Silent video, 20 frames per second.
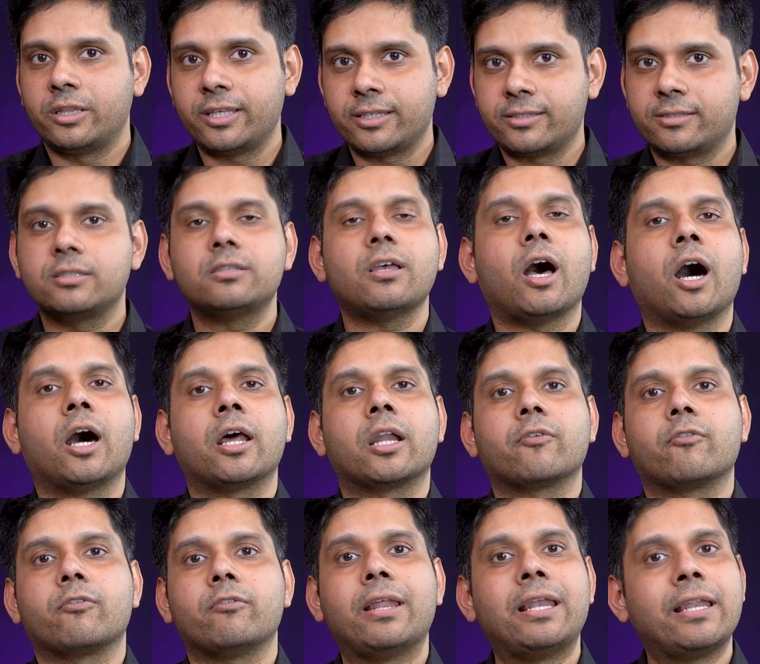these are
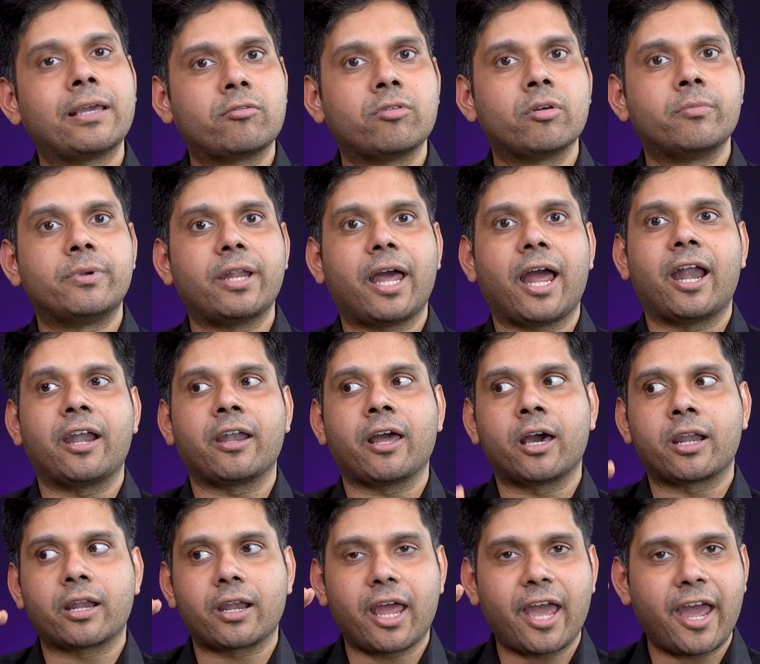well equipped and
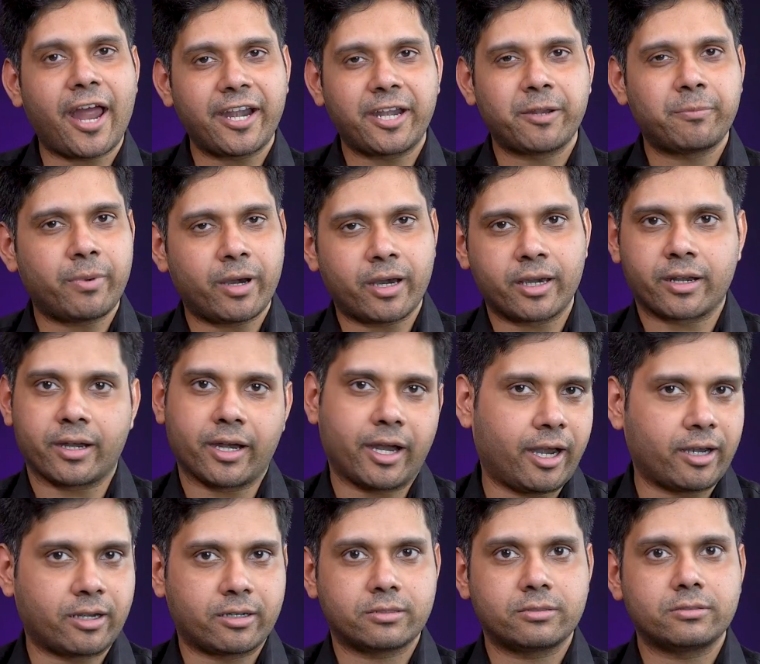are at par
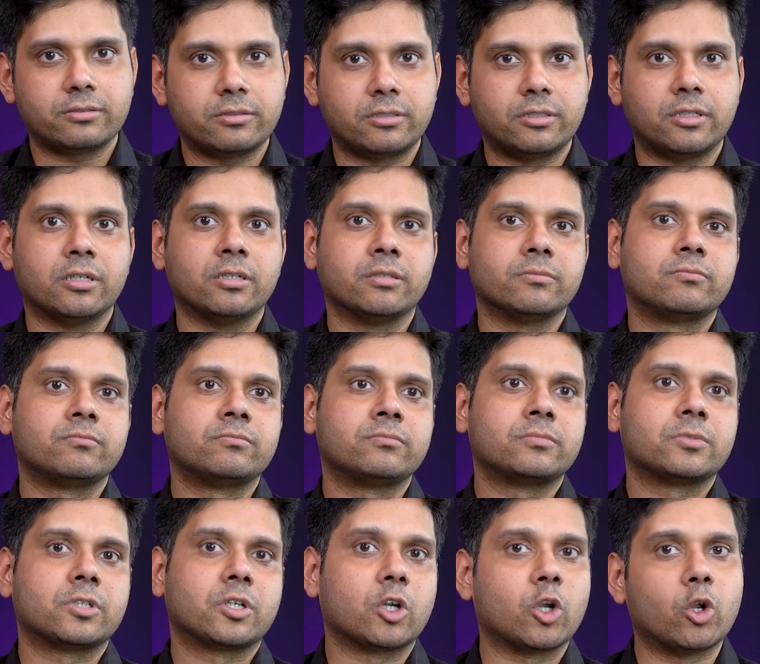at the
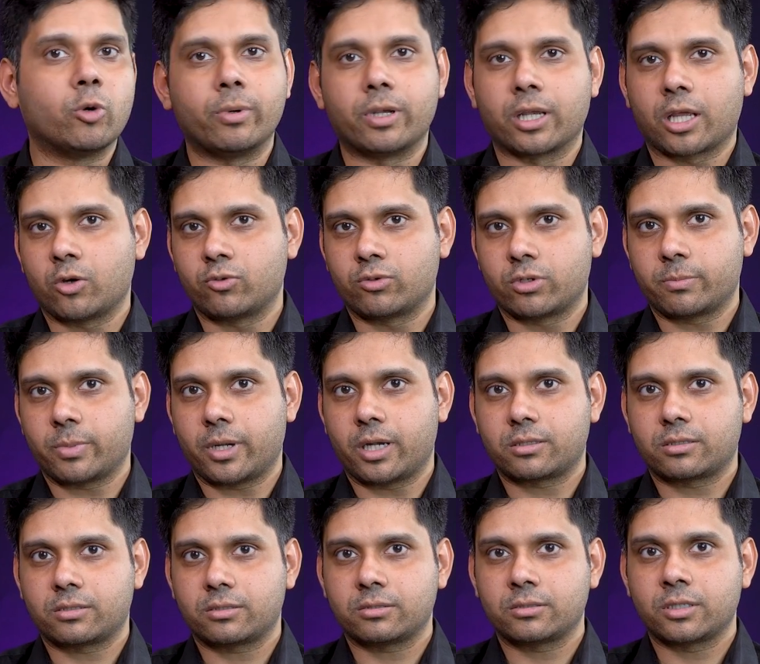global
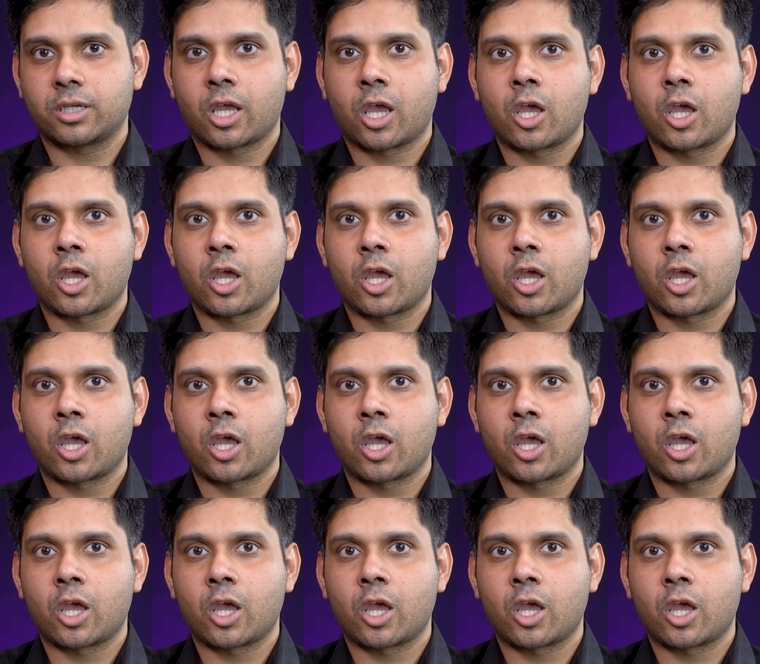counterparts.